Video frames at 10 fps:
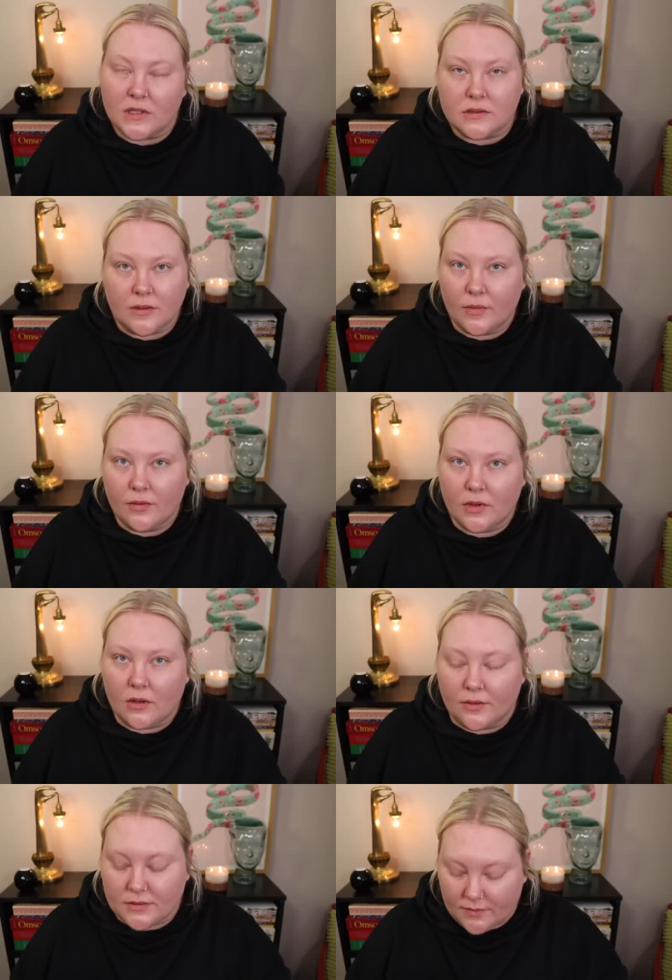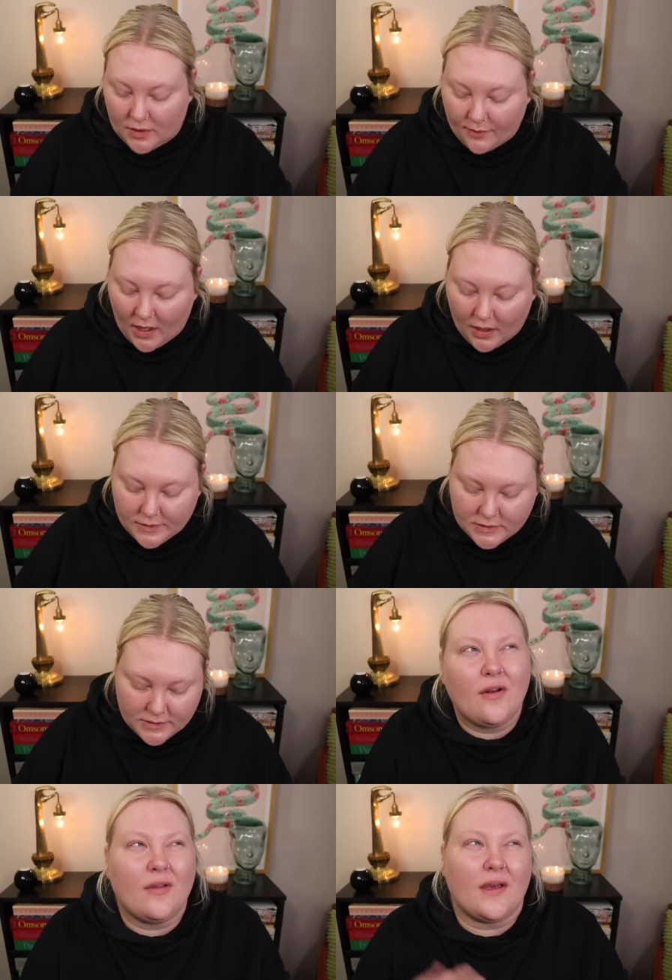someone really close to me had passed.
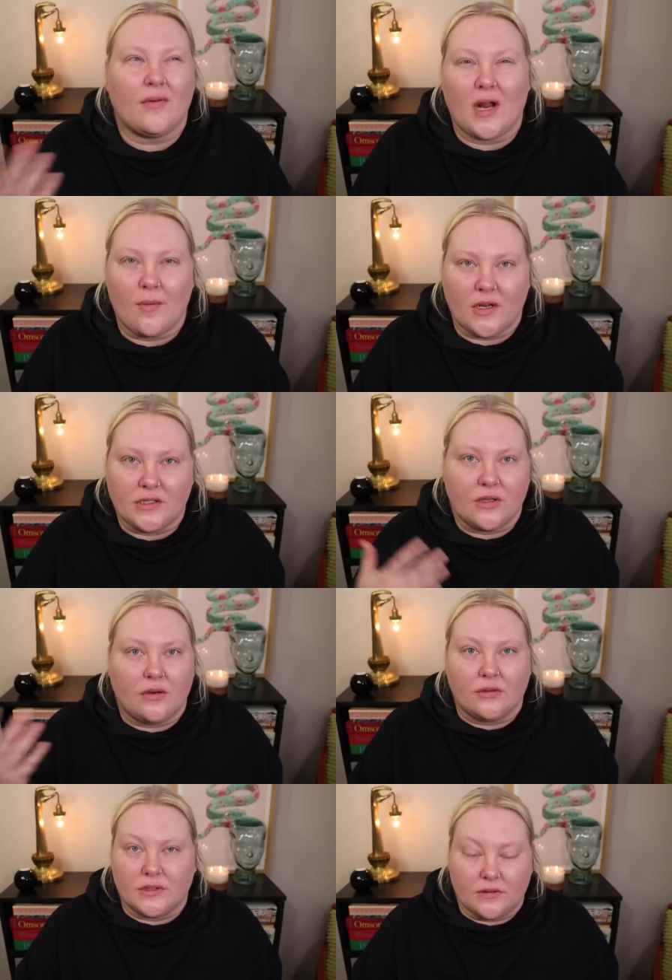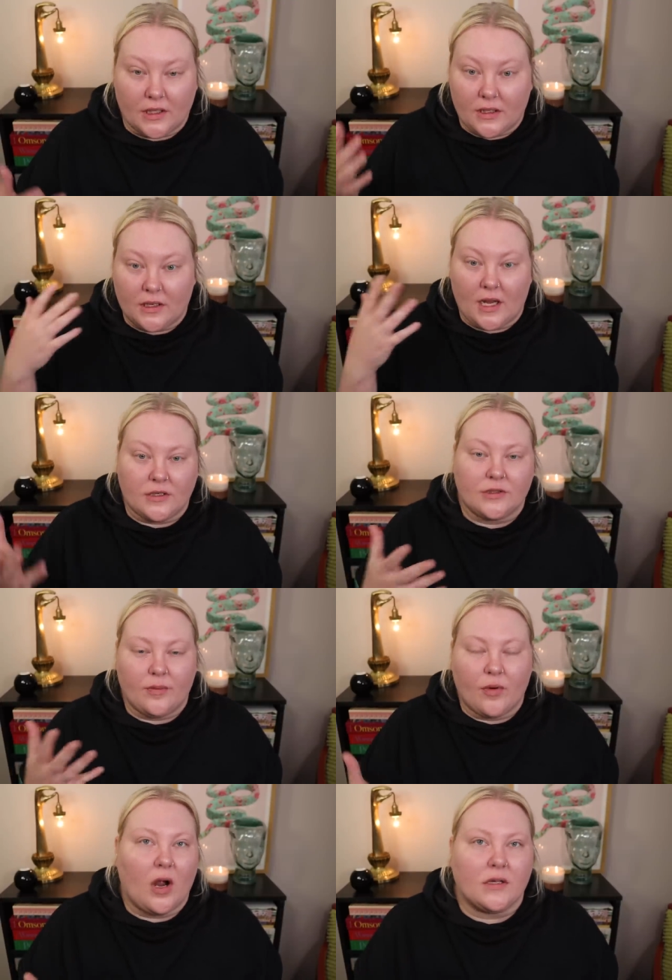You know, like when I'm an adult and like can actually
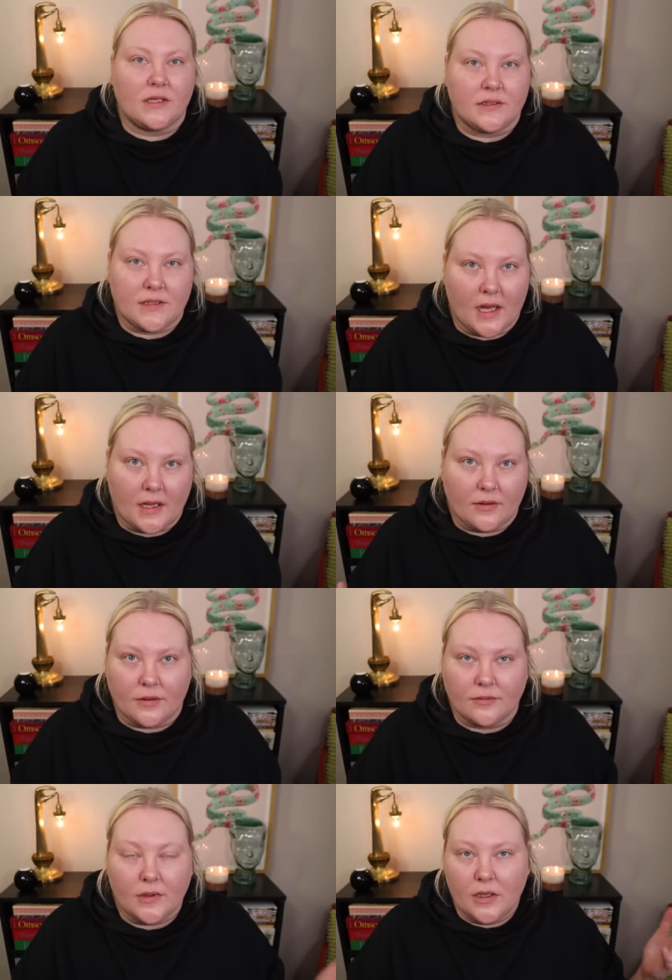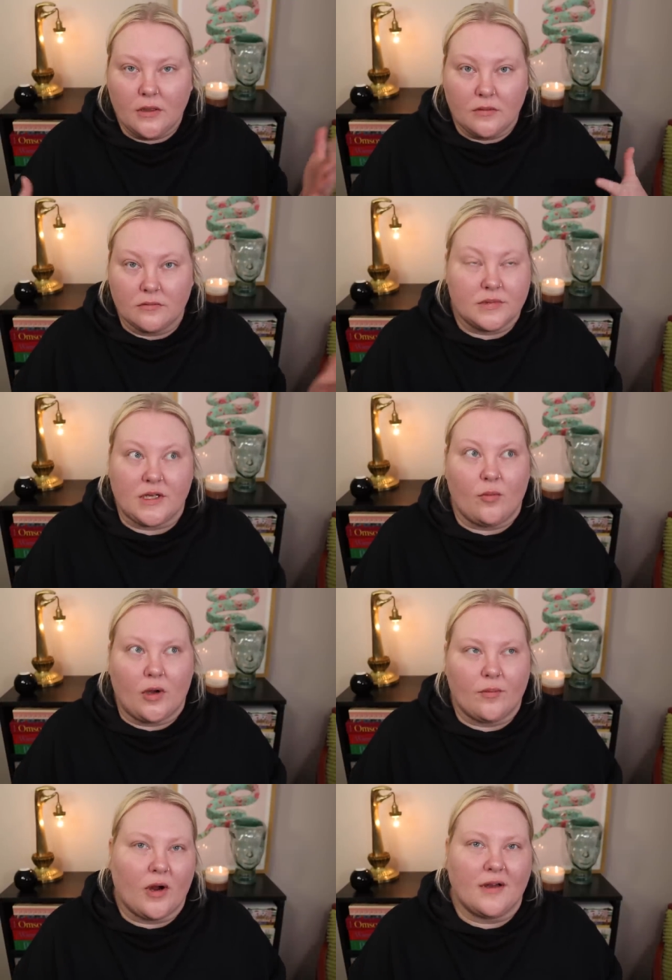process that, or
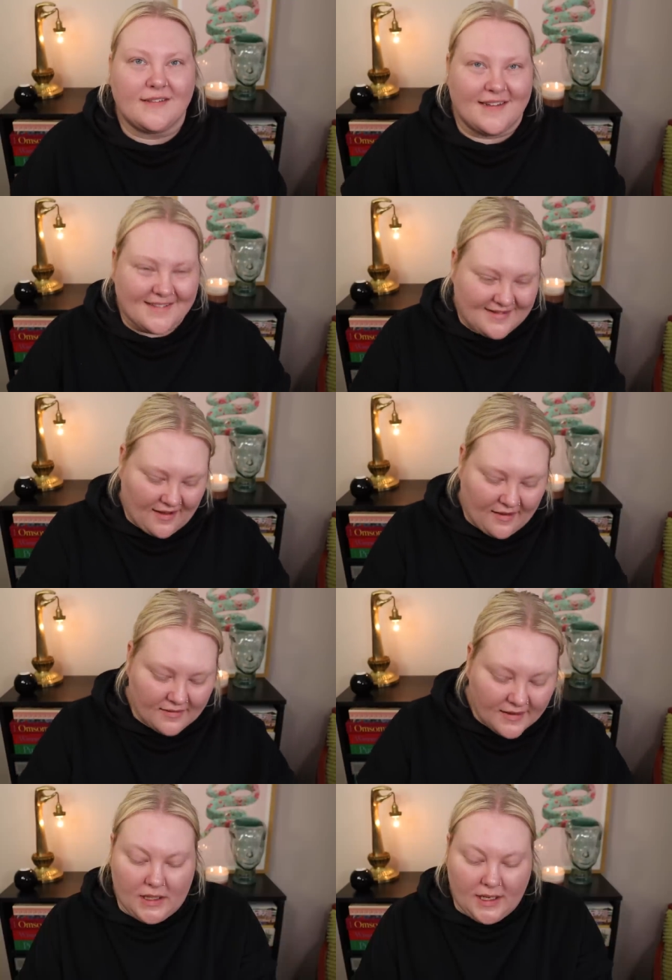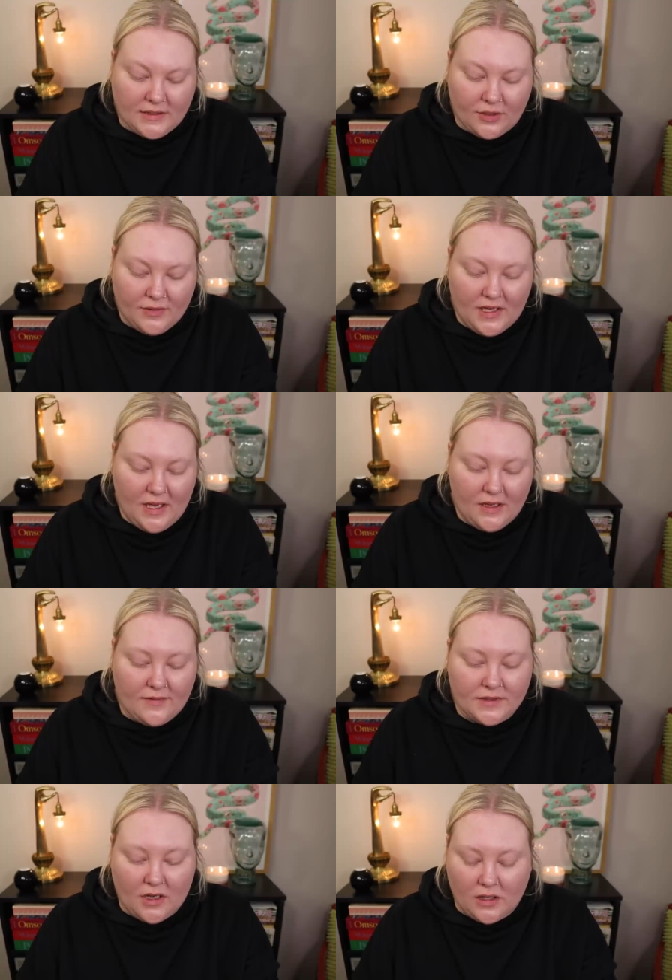somewhat process that. And I don't think I
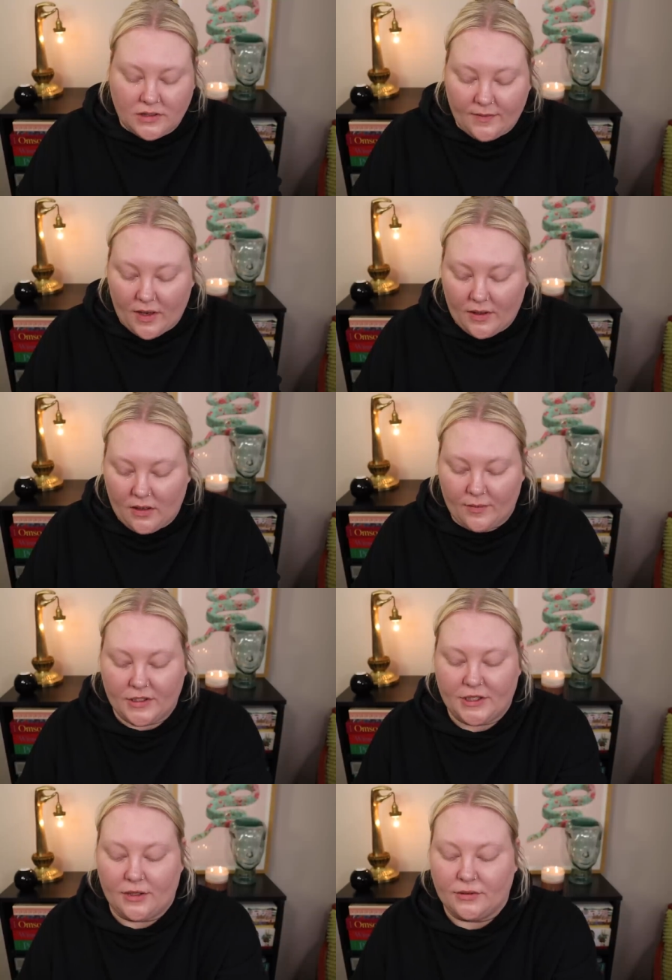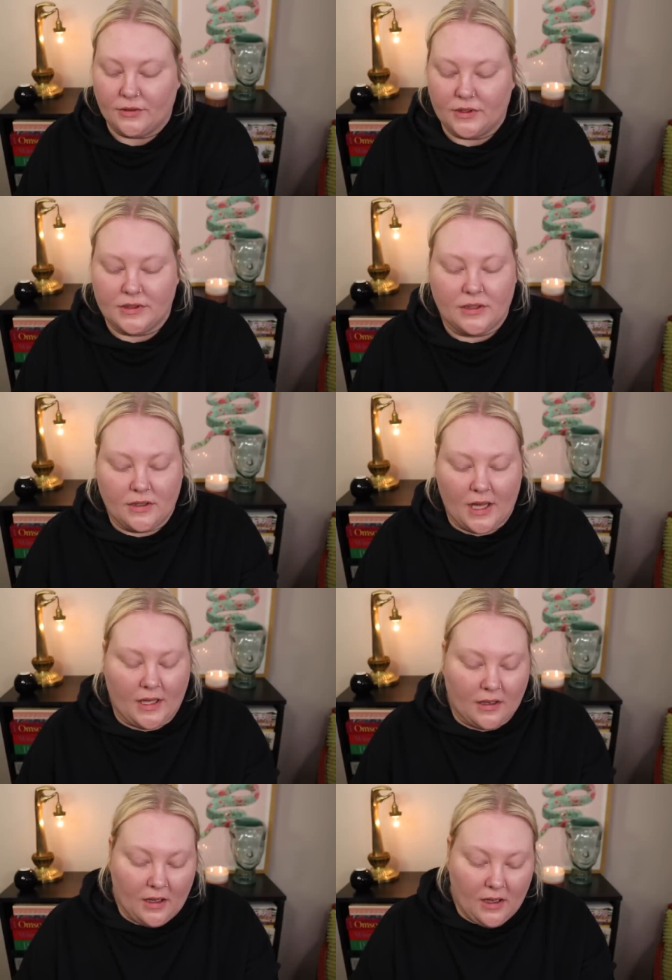even talked about it on my channel until
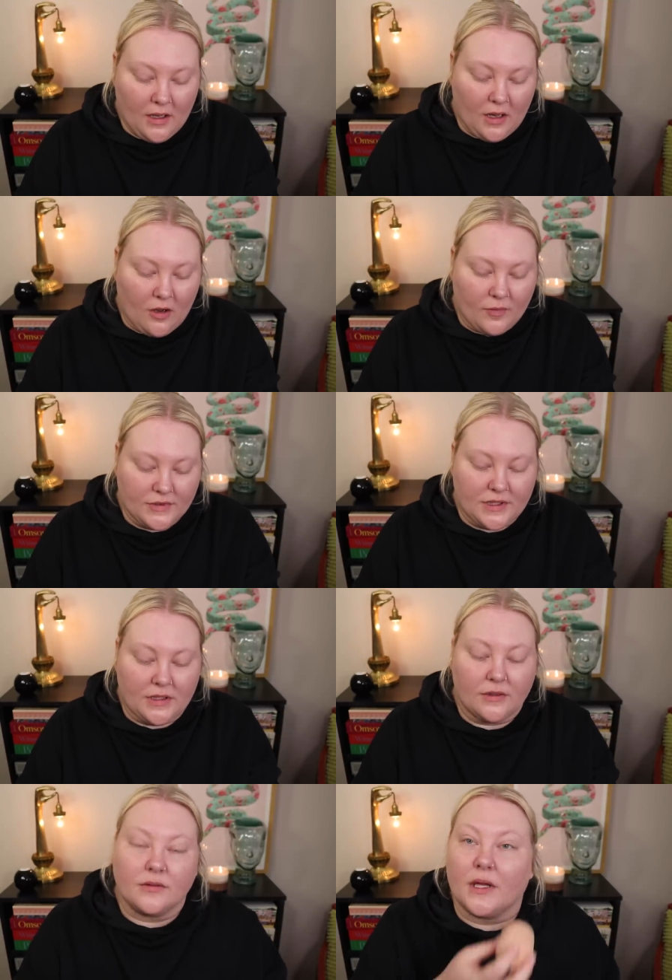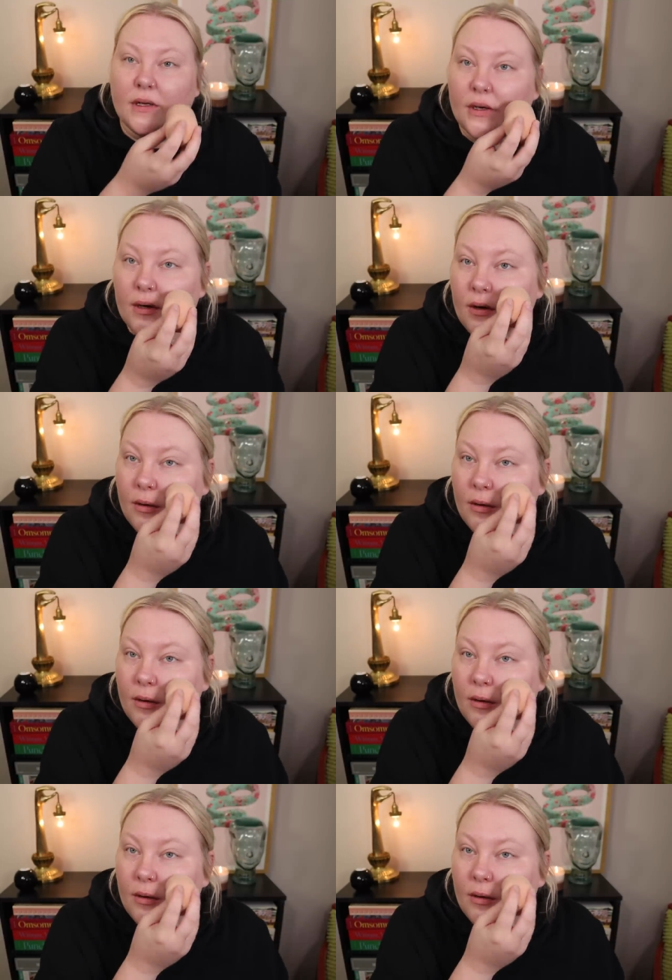like almost a year later,